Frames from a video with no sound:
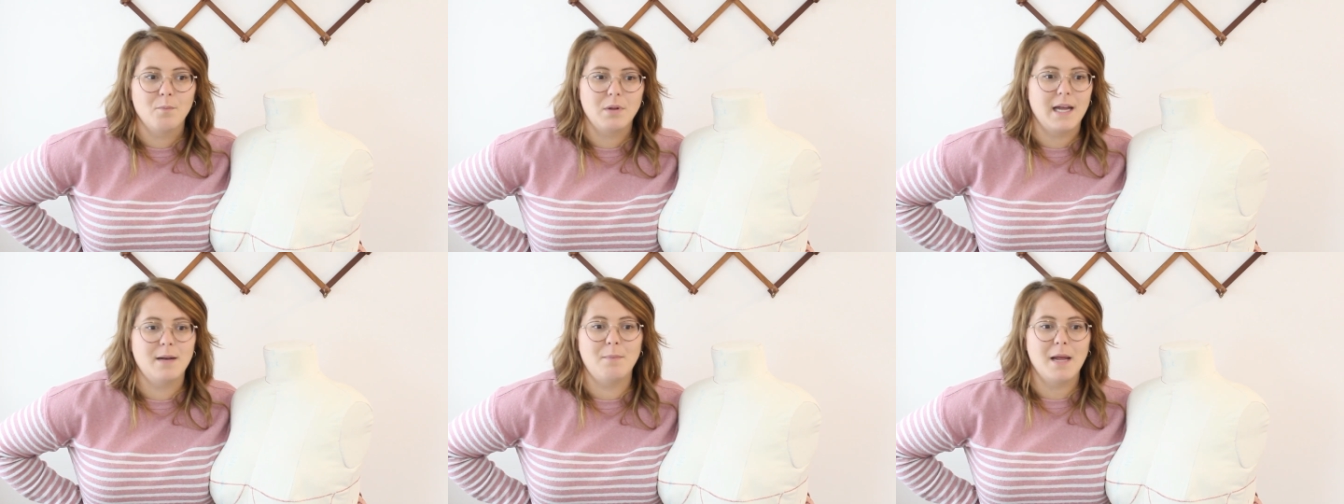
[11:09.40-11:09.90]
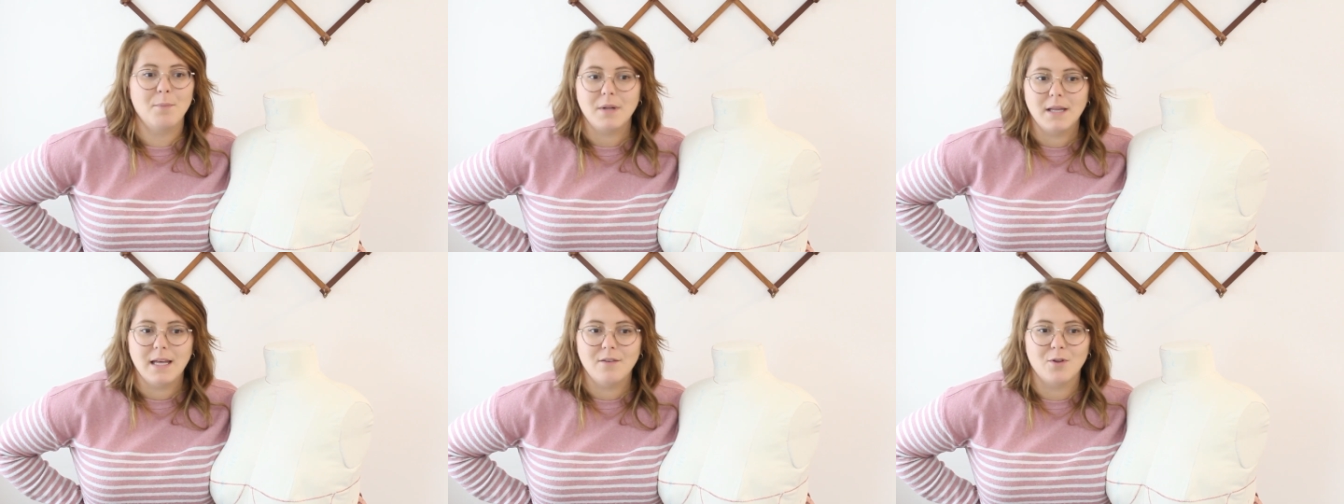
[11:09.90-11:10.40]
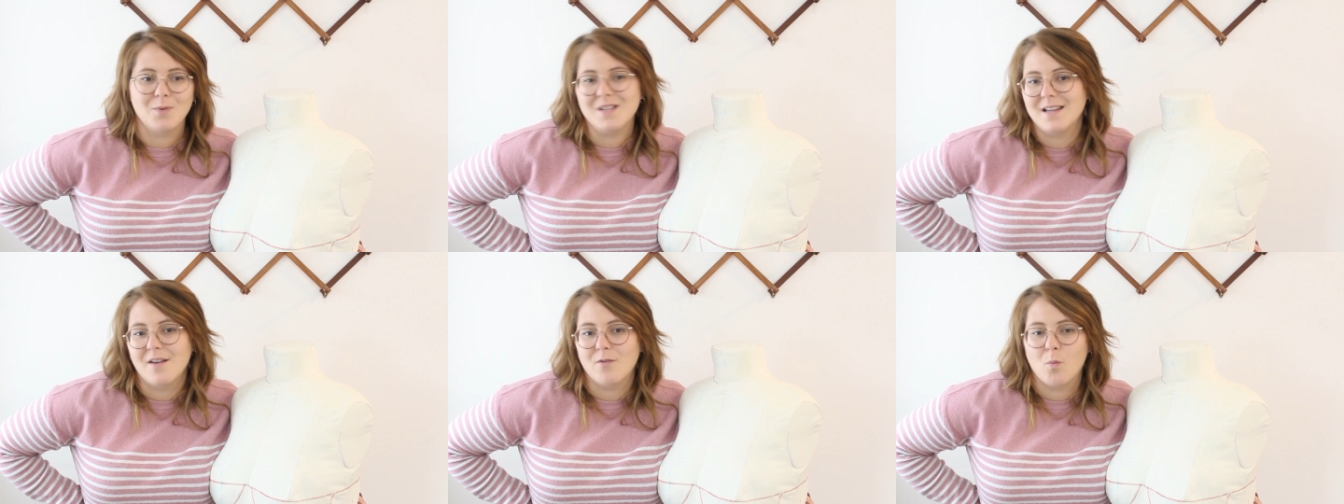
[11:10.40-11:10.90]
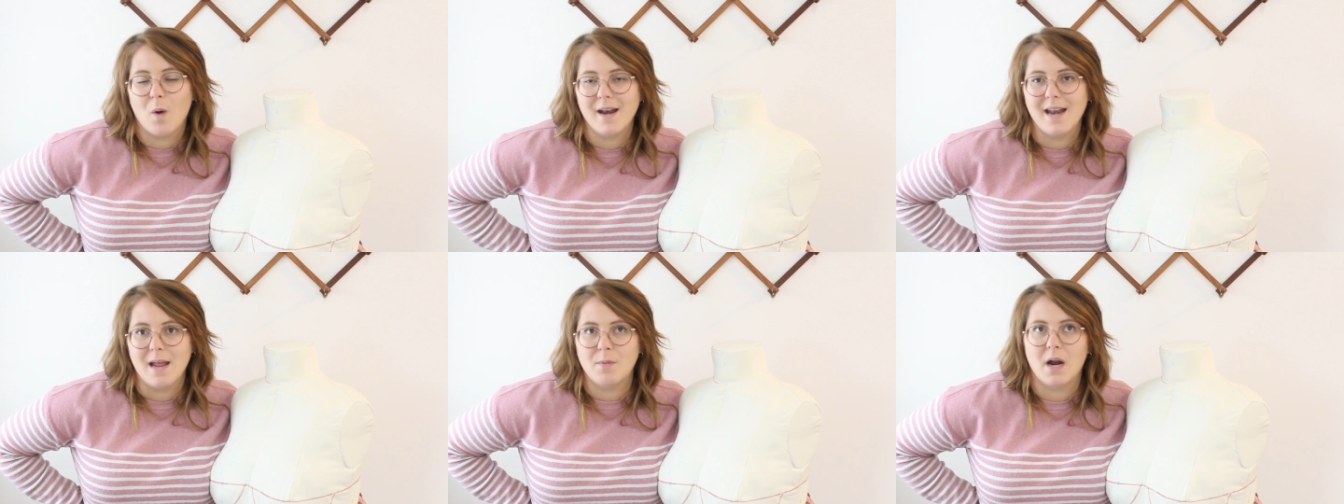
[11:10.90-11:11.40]
played make-believe, there was never
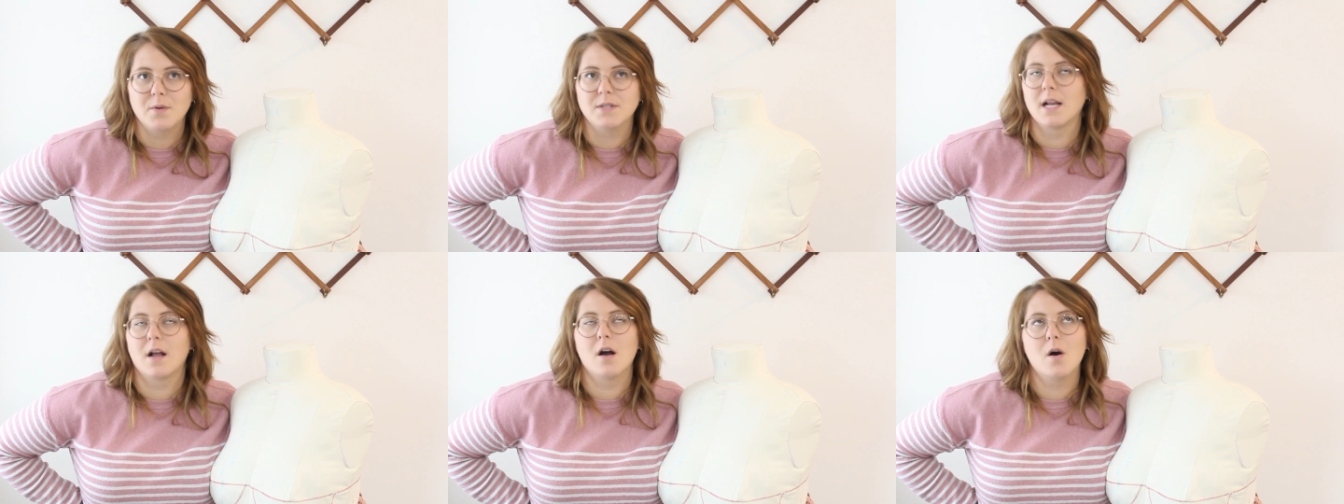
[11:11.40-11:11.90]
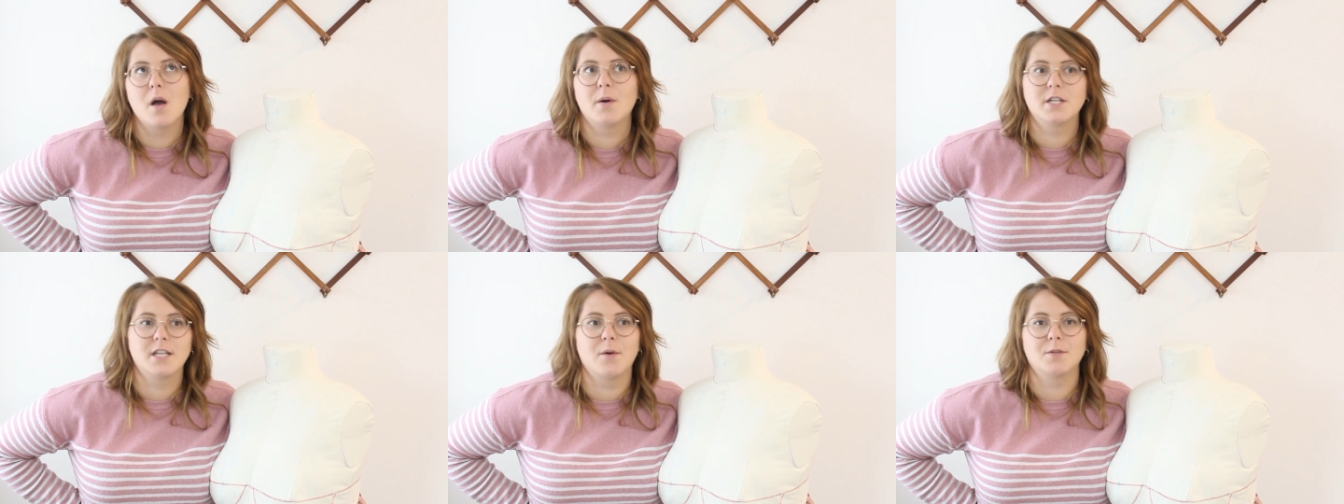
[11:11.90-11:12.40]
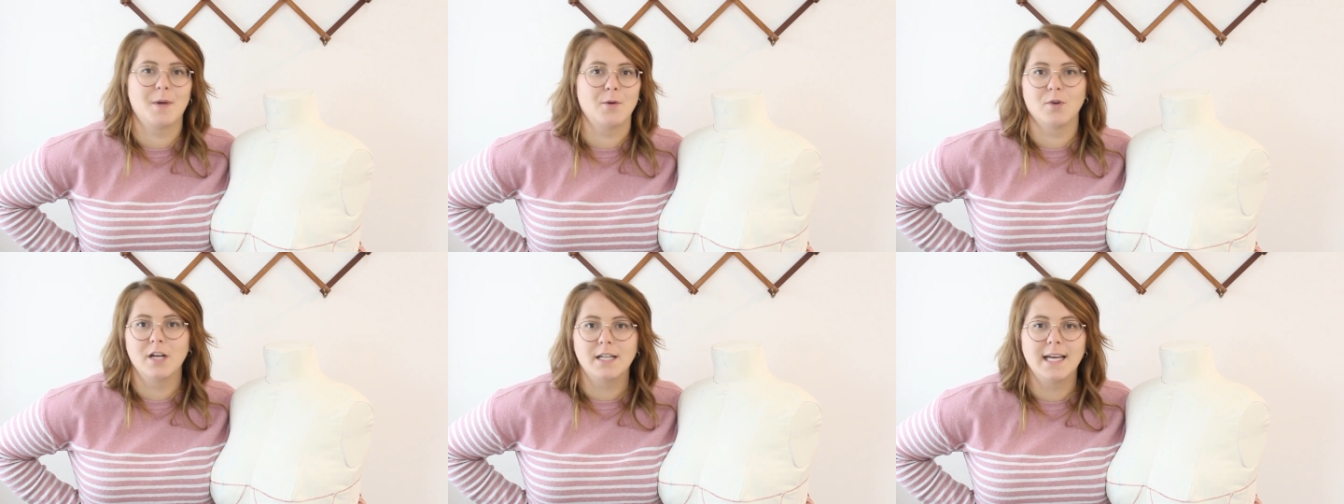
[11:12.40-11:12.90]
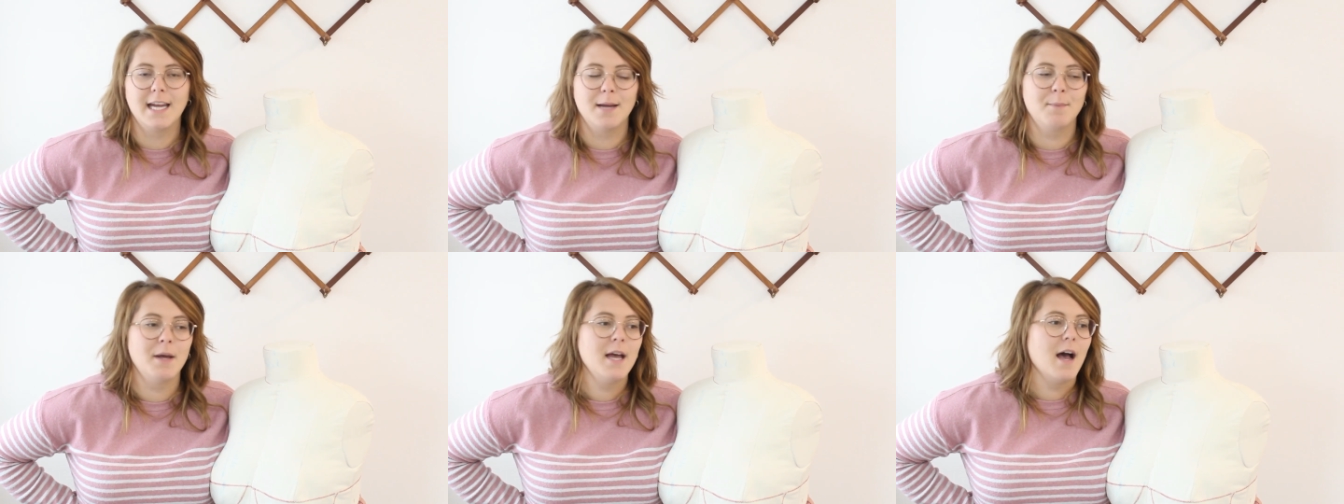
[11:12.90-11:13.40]
one name that I was like, oh, I wish that was my real
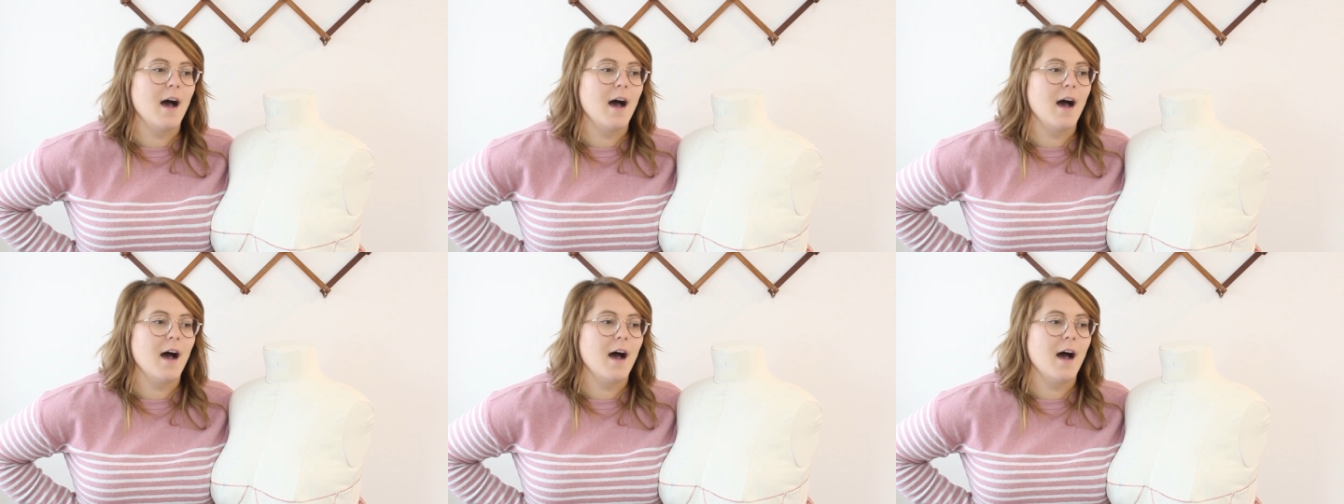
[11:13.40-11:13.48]
name.